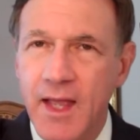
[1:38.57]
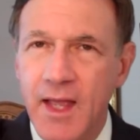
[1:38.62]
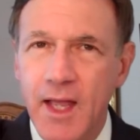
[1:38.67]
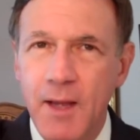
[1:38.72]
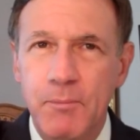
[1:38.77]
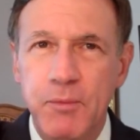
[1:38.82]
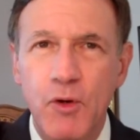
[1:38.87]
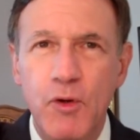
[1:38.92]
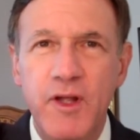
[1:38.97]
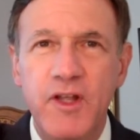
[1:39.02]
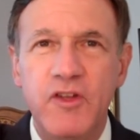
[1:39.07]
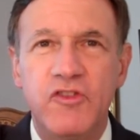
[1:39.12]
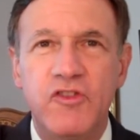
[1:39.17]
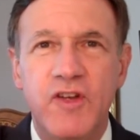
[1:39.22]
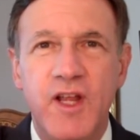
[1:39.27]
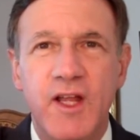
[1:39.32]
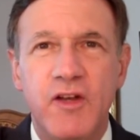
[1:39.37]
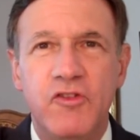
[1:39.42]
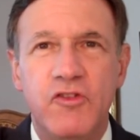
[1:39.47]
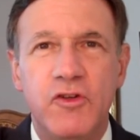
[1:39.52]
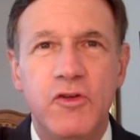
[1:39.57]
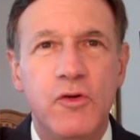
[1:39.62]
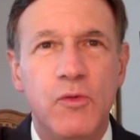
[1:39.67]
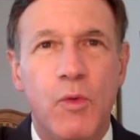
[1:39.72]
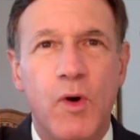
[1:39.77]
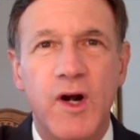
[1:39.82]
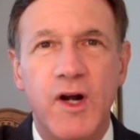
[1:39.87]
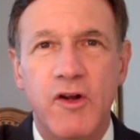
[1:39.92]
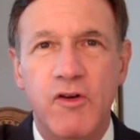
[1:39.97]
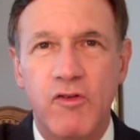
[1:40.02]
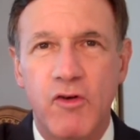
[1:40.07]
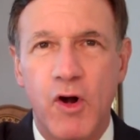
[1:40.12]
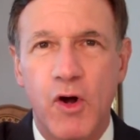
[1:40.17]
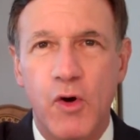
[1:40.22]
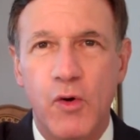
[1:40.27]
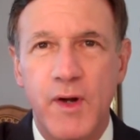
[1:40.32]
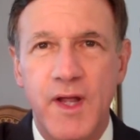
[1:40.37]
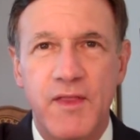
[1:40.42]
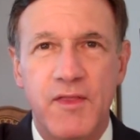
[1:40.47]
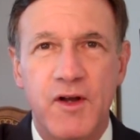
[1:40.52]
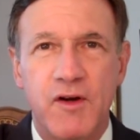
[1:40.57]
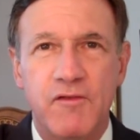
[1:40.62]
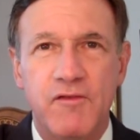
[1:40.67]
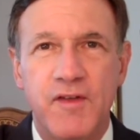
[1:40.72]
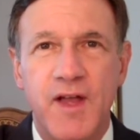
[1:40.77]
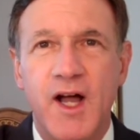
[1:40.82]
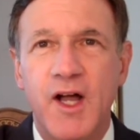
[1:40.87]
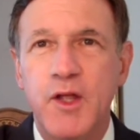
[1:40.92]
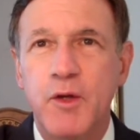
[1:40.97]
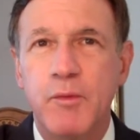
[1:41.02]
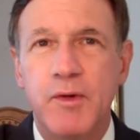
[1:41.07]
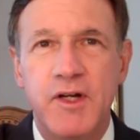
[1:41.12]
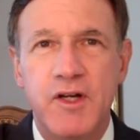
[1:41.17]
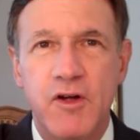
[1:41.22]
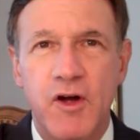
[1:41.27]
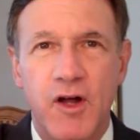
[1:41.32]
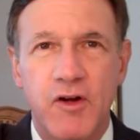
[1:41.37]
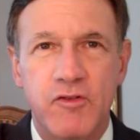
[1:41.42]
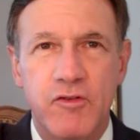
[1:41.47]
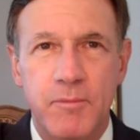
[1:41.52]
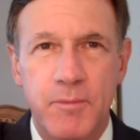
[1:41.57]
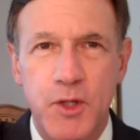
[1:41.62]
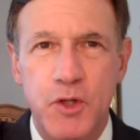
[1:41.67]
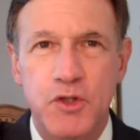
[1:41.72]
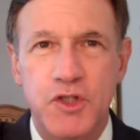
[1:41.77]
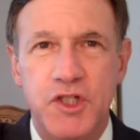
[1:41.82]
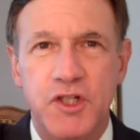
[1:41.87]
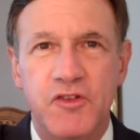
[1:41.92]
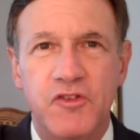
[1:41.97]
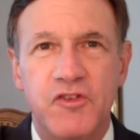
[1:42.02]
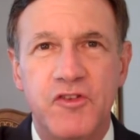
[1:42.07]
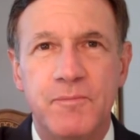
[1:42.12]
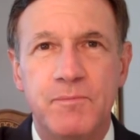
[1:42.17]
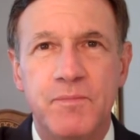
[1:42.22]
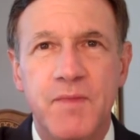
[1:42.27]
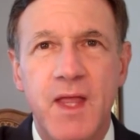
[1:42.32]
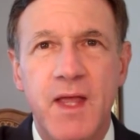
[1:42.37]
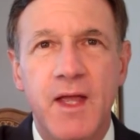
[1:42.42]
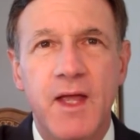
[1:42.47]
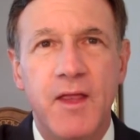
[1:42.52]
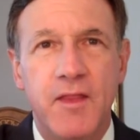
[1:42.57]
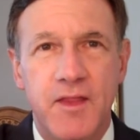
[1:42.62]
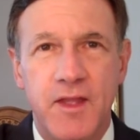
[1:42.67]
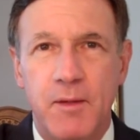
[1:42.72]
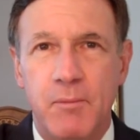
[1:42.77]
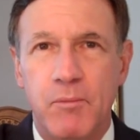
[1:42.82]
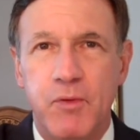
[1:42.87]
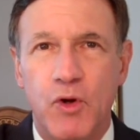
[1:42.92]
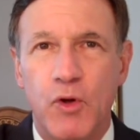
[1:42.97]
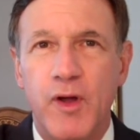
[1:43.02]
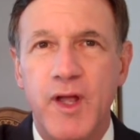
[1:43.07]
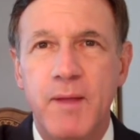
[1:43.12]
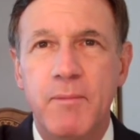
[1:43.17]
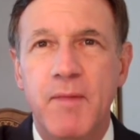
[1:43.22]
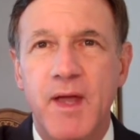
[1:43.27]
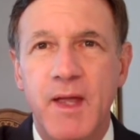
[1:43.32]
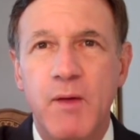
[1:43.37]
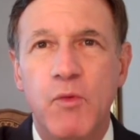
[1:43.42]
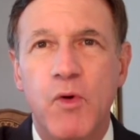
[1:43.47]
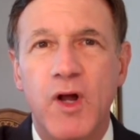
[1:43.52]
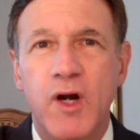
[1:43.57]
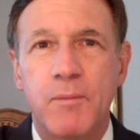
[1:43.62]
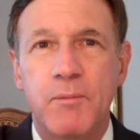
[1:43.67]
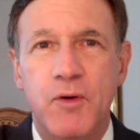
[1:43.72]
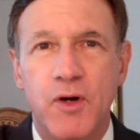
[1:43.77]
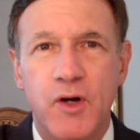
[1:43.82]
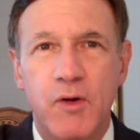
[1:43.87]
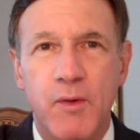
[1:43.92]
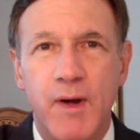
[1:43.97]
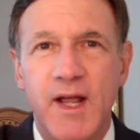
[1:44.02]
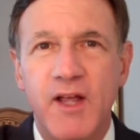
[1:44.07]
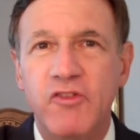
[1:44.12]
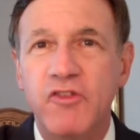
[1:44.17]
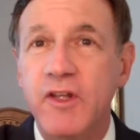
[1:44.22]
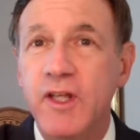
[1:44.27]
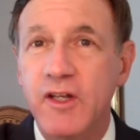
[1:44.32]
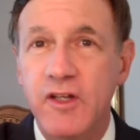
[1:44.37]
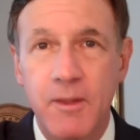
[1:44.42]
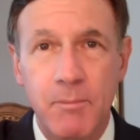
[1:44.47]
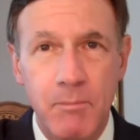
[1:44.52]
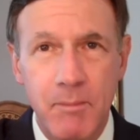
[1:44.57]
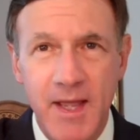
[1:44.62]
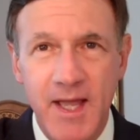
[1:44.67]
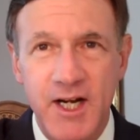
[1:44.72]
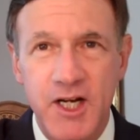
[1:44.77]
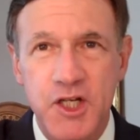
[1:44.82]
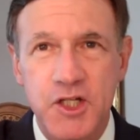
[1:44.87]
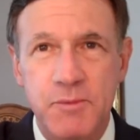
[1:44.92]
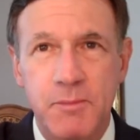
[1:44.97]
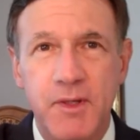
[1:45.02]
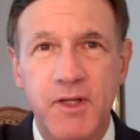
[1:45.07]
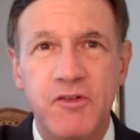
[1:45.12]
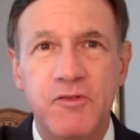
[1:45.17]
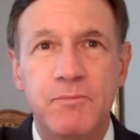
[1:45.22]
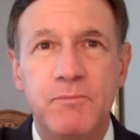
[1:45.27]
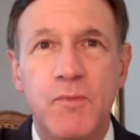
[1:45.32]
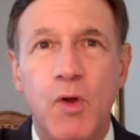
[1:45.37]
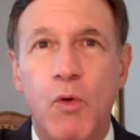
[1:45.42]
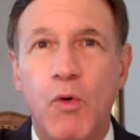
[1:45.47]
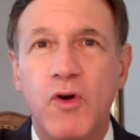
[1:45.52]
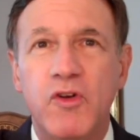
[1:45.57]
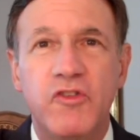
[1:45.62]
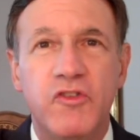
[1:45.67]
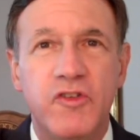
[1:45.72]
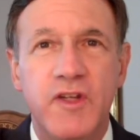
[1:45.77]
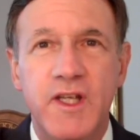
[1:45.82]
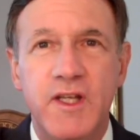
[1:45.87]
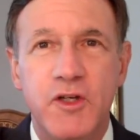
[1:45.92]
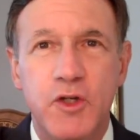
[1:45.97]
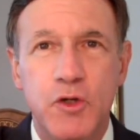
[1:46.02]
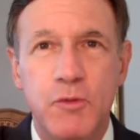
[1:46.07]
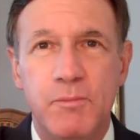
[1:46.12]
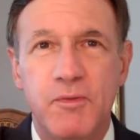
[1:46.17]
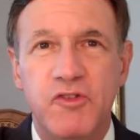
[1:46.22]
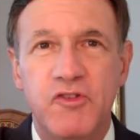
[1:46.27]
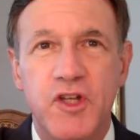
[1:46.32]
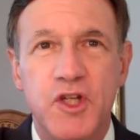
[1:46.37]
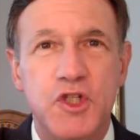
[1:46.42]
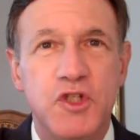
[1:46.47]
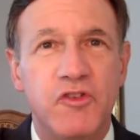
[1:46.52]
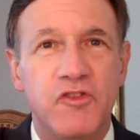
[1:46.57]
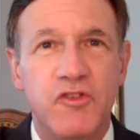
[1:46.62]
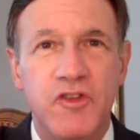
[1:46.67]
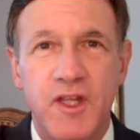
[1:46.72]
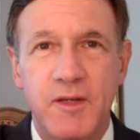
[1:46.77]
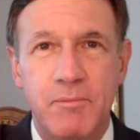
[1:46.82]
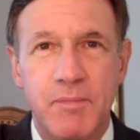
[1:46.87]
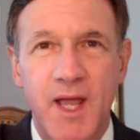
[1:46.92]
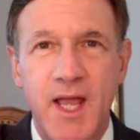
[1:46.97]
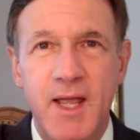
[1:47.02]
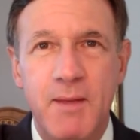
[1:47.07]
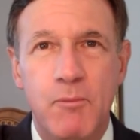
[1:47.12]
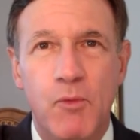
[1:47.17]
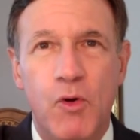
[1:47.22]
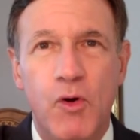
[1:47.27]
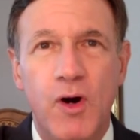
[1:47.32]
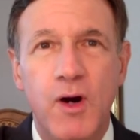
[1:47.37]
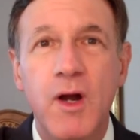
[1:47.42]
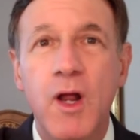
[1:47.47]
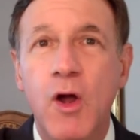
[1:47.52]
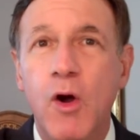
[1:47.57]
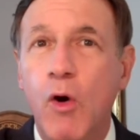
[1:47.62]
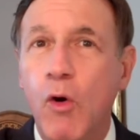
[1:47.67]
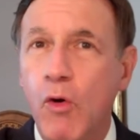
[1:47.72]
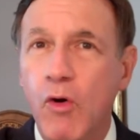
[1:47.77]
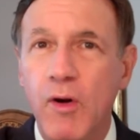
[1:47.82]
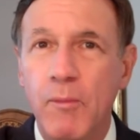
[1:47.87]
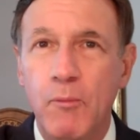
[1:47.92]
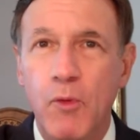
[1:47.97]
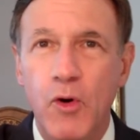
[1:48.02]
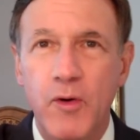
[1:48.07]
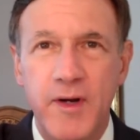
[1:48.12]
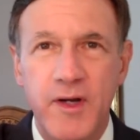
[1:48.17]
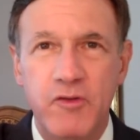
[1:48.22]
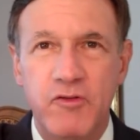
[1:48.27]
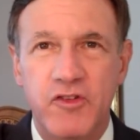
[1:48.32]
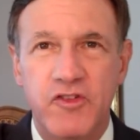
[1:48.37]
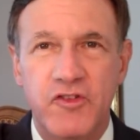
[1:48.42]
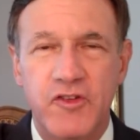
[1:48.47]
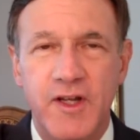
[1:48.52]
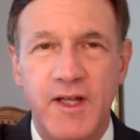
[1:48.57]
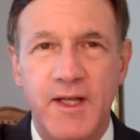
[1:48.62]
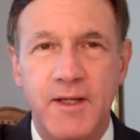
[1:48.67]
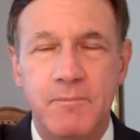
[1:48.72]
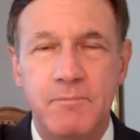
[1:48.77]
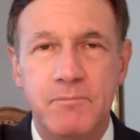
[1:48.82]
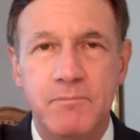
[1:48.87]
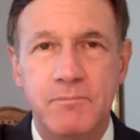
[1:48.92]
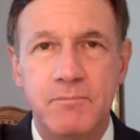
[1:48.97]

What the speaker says: Employees tend to want to grow in their value and contributions. The employee may want to progress into management or seek new positions that pay more or are more interesting.